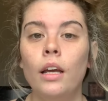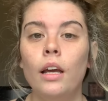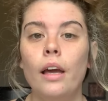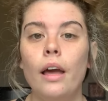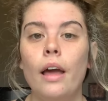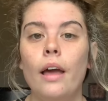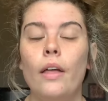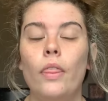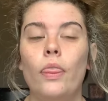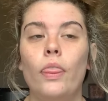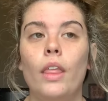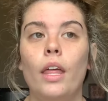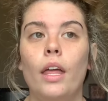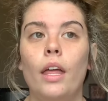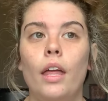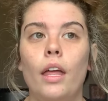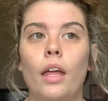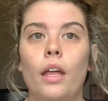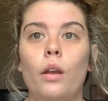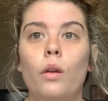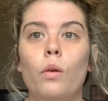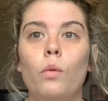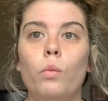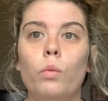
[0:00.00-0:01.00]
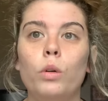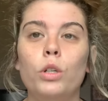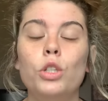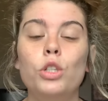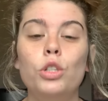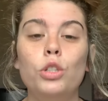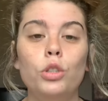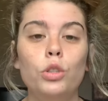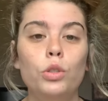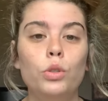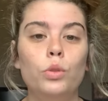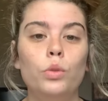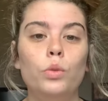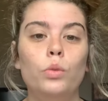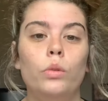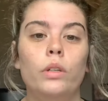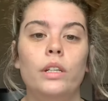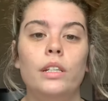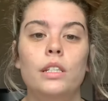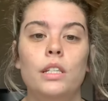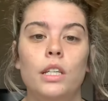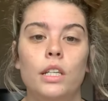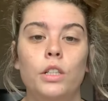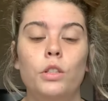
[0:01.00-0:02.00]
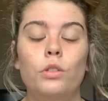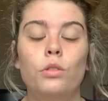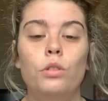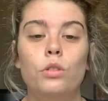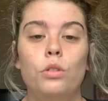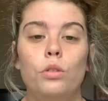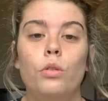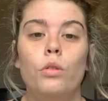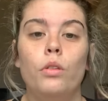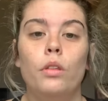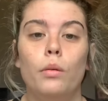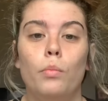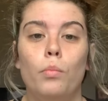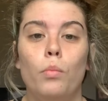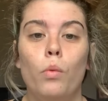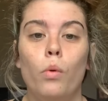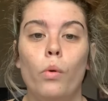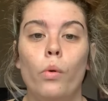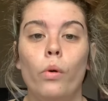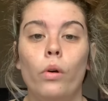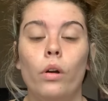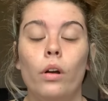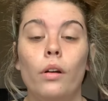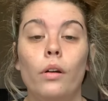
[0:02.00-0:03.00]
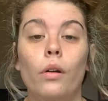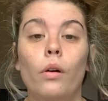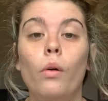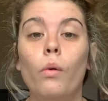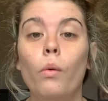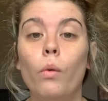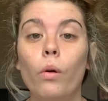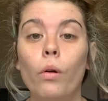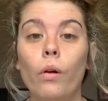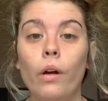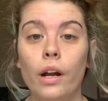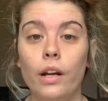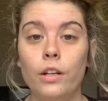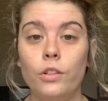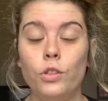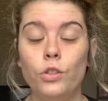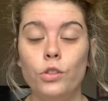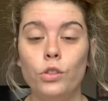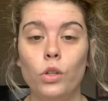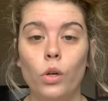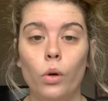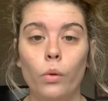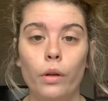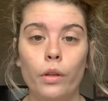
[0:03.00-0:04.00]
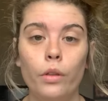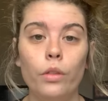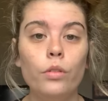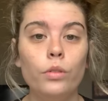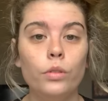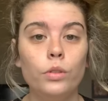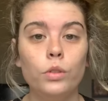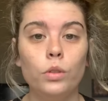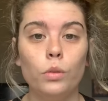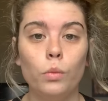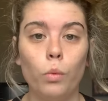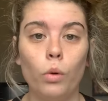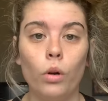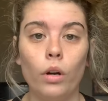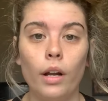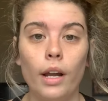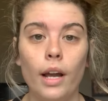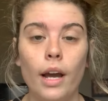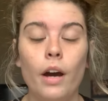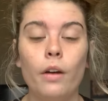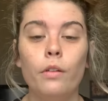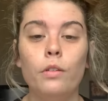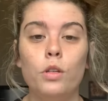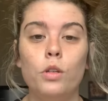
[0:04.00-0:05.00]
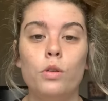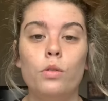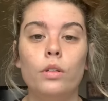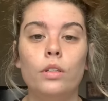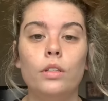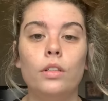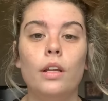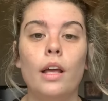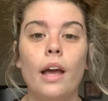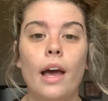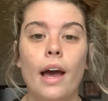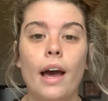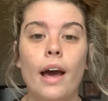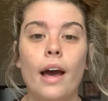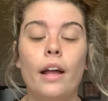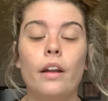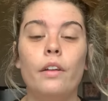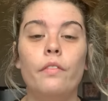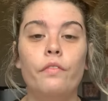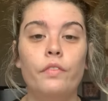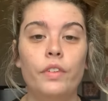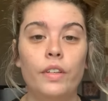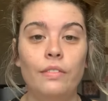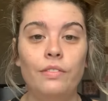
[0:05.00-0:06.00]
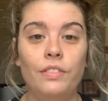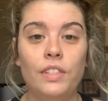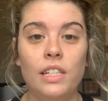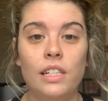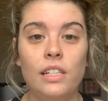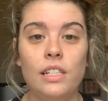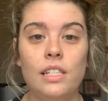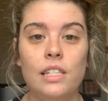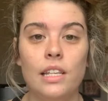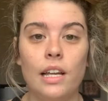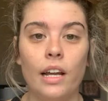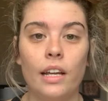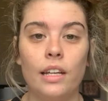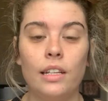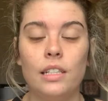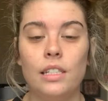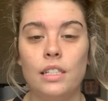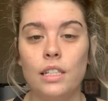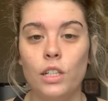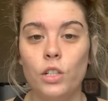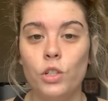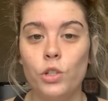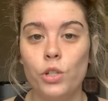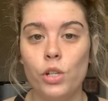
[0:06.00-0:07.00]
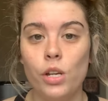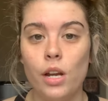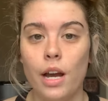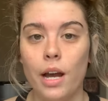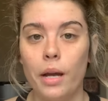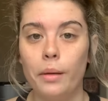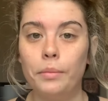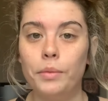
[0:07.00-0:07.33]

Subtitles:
And then once you continue to do them more, or as you're going through your workout, you can add 15 seconds each time